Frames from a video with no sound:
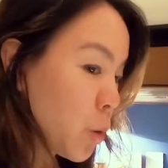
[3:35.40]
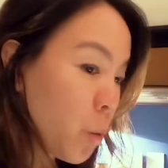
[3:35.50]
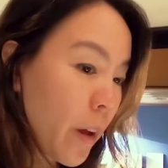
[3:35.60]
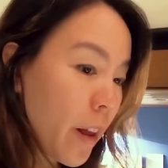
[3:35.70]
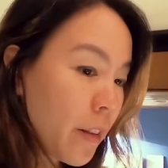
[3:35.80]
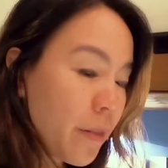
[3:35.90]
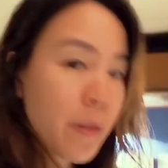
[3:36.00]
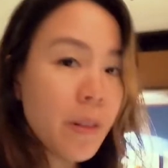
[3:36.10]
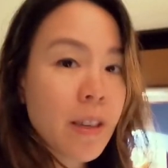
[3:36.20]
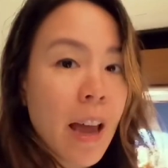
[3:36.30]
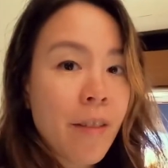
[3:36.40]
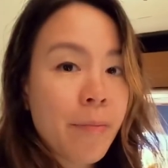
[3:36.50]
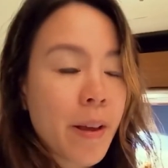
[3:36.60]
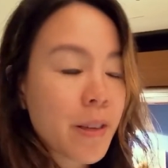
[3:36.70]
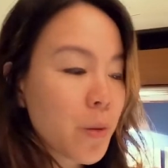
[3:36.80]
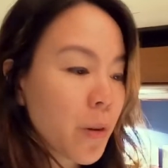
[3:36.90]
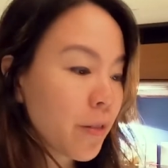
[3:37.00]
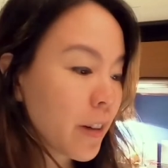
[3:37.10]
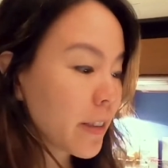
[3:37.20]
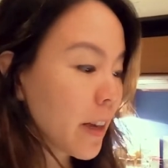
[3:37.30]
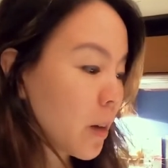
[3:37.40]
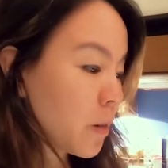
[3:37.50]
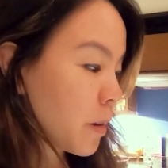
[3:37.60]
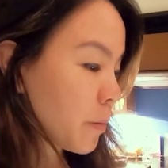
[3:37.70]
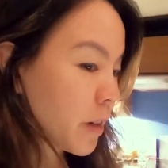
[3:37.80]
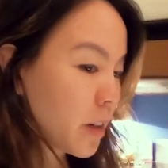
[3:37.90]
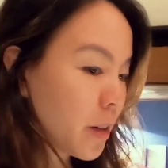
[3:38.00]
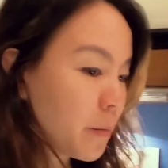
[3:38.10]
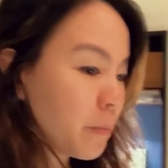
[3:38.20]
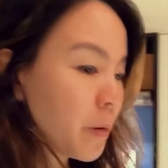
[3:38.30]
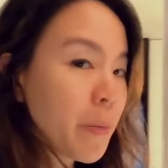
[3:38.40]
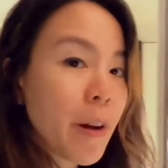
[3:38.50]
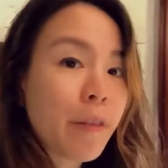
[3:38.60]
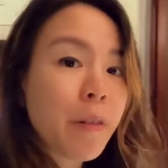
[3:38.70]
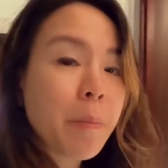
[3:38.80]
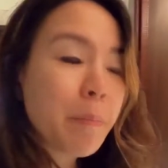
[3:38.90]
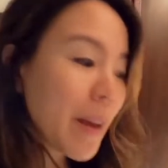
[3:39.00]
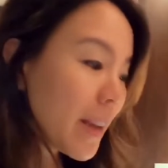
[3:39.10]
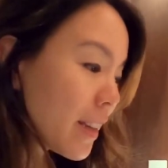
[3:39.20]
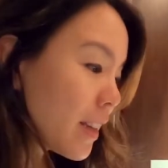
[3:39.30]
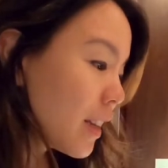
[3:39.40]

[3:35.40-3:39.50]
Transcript: 12 oh, it's half past 12 right now I'm gonna prepare for bed